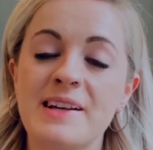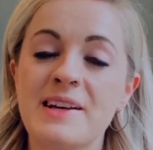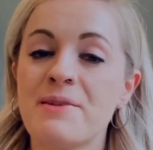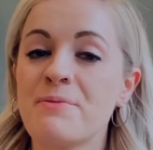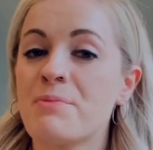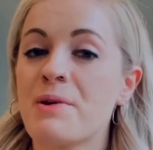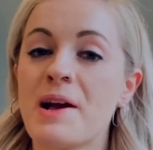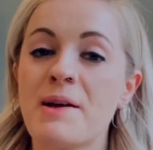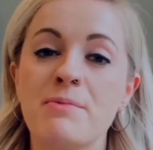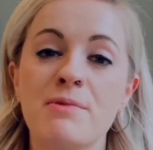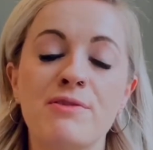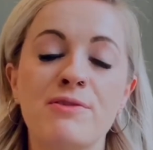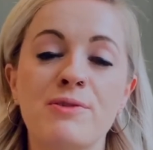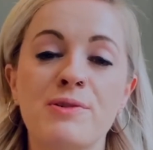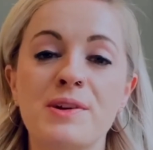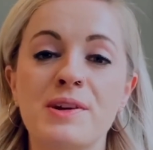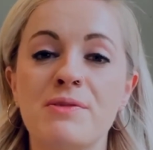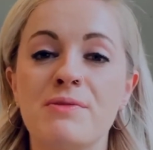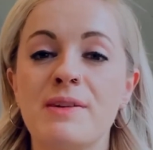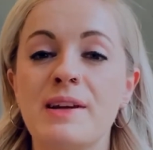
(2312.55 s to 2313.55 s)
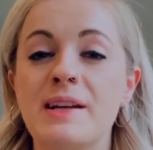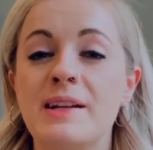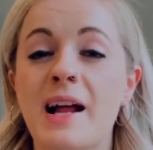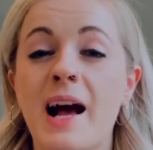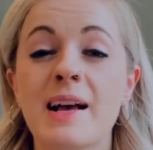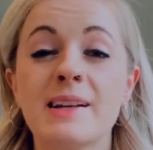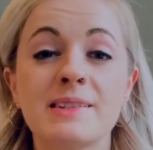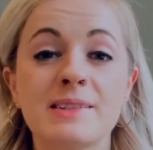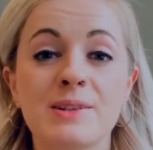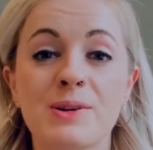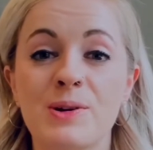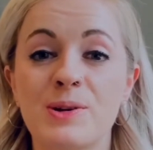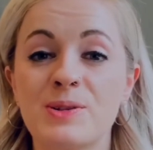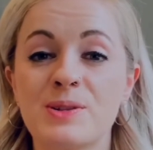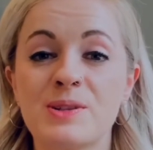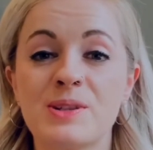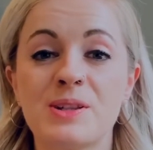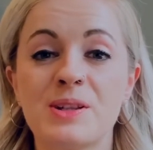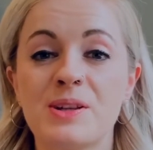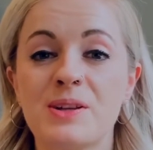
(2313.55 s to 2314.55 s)
pray before you read, ask God
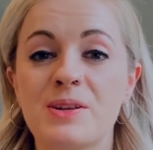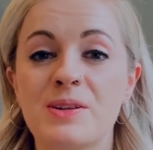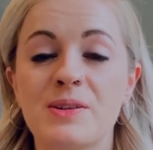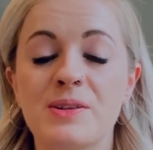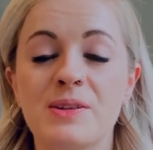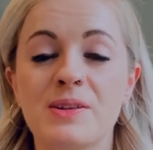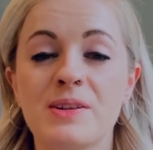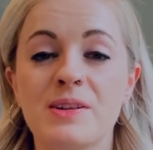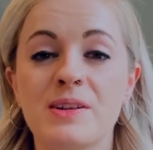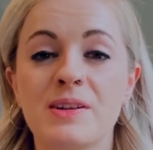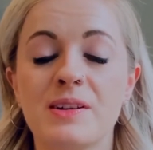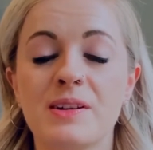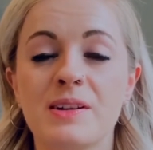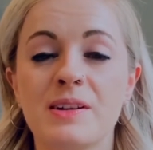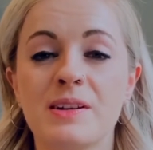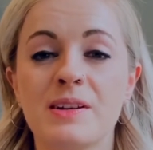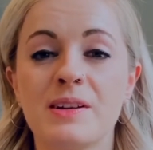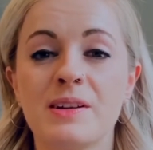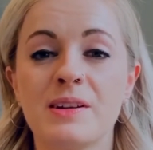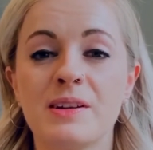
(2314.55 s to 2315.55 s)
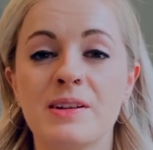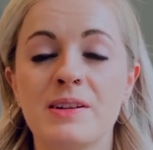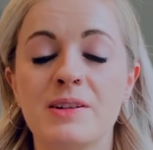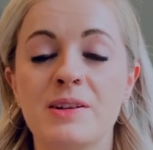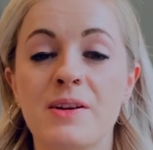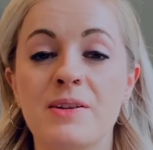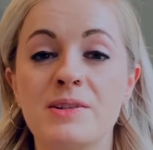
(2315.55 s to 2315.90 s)
to, you know,